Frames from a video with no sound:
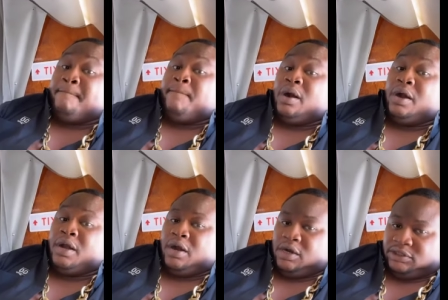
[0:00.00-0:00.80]

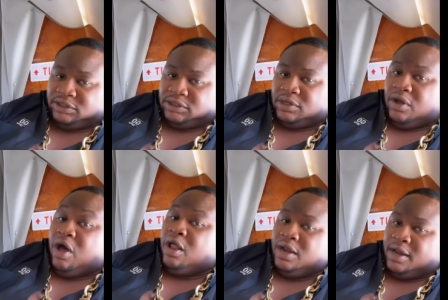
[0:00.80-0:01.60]
burgers
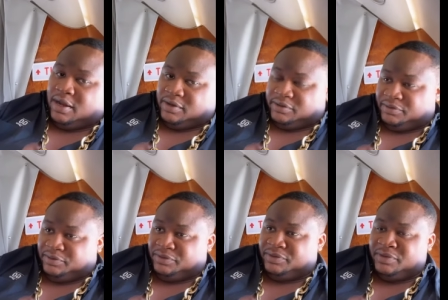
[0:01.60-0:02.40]
only
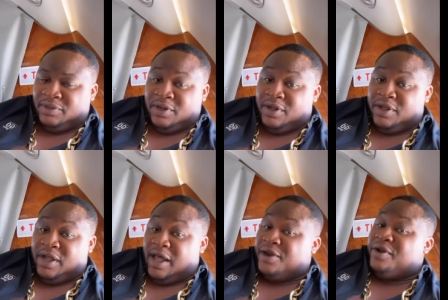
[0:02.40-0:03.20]

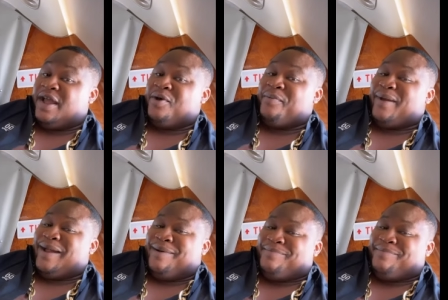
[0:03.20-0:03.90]
not like go buy